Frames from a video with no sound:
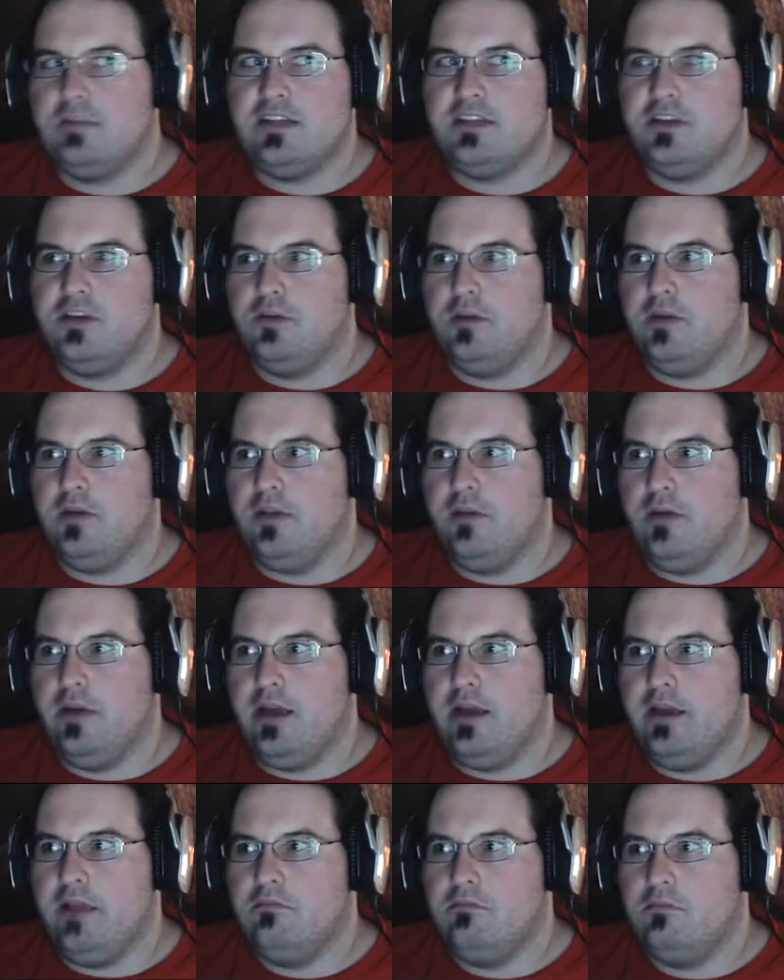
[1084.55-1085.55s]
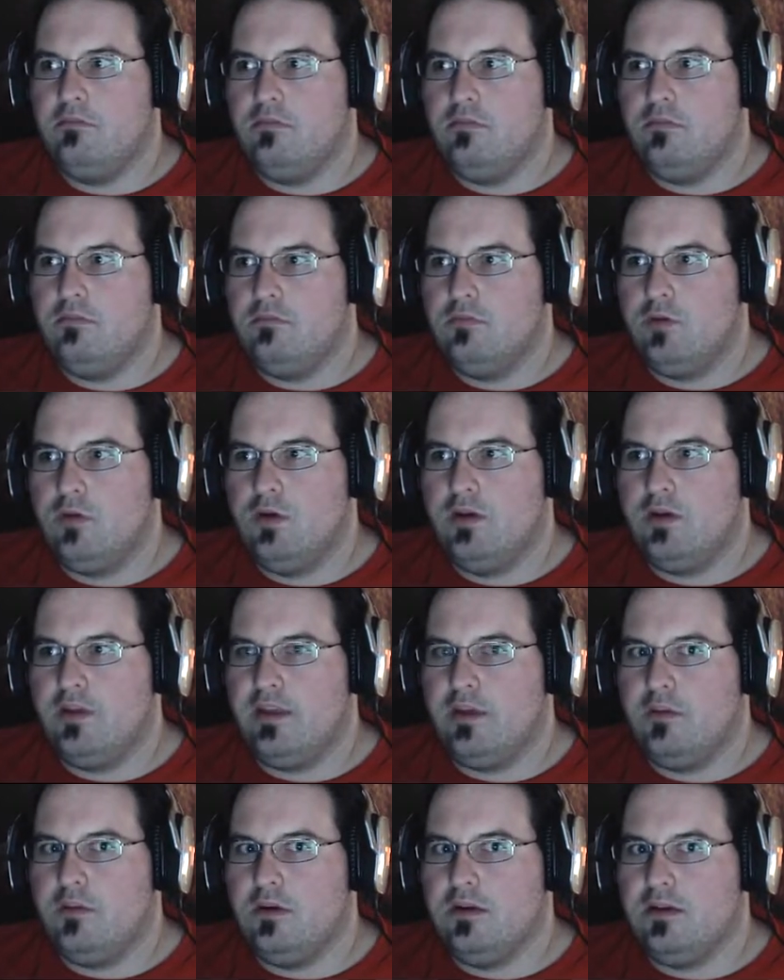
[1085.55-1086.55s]
Bless you, by the way,
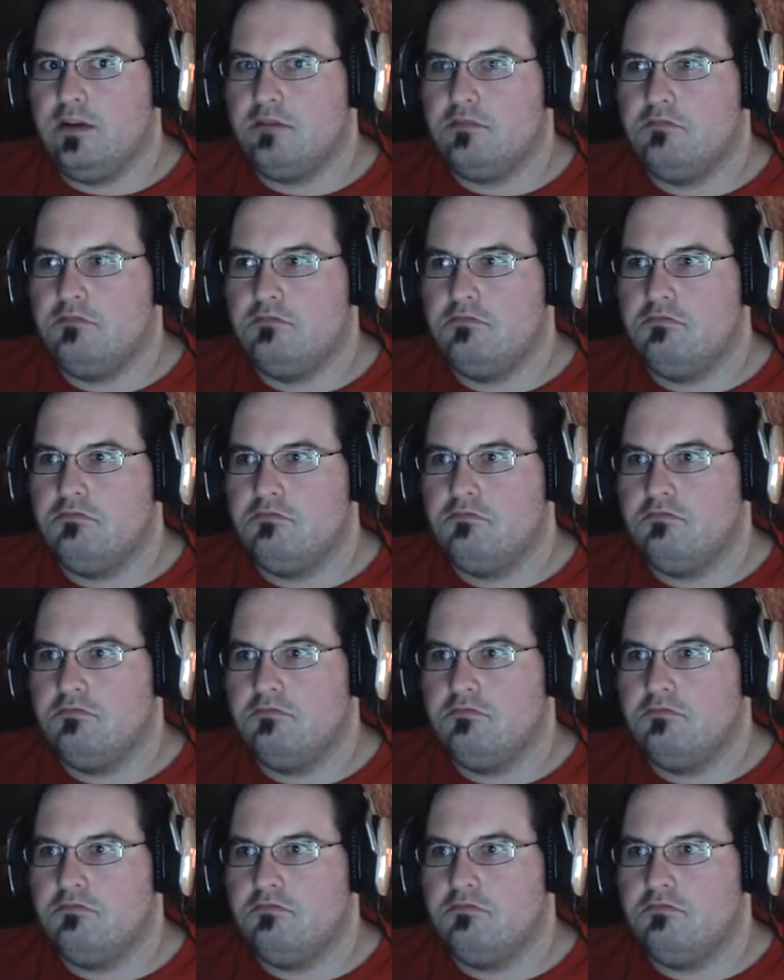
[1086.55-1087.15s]
whoever that was.